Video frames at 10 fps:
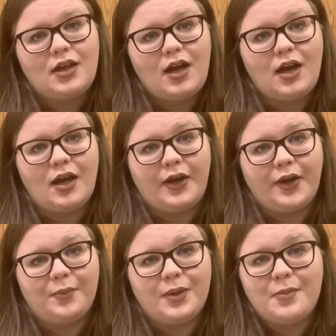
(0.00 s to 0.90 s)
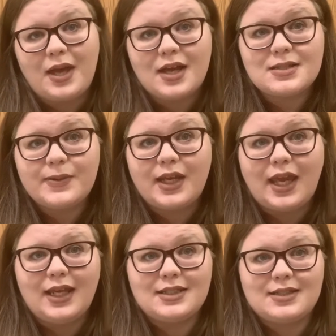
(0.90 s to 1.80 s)
But my husband
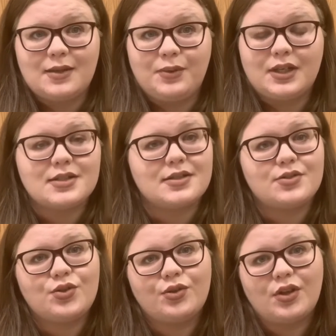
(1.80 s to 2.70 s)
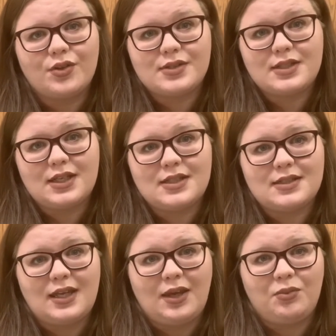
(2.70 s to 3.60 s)
hates it because it's too close to his
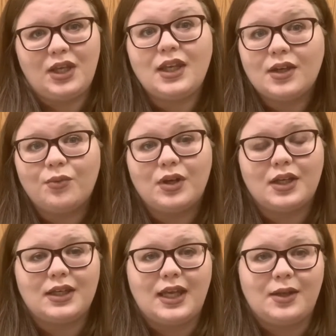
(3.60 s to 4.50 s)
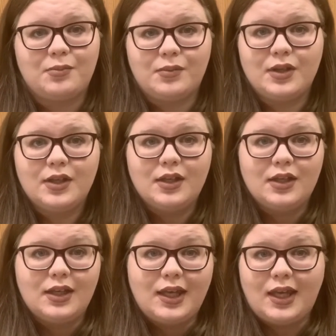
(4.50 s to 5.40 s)
name, and he didn't want to name
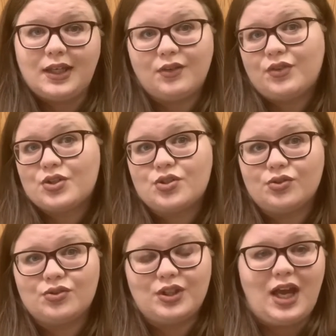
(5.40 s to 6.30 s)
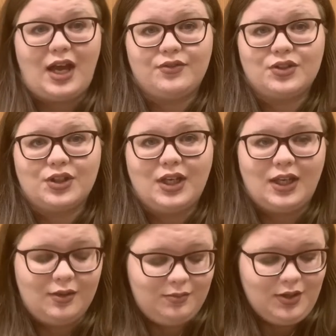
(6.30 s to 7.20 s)
any of our children after
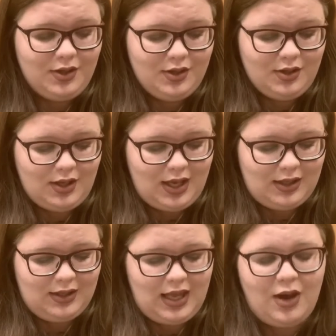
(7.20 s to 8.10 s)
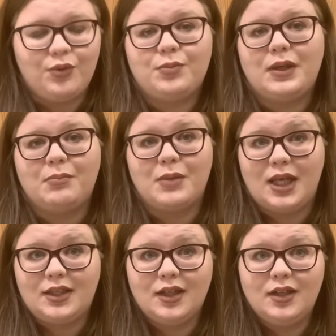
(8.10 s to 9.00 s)
him. And that would be
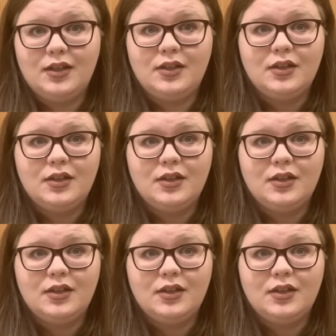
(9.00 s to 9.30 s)
Micah.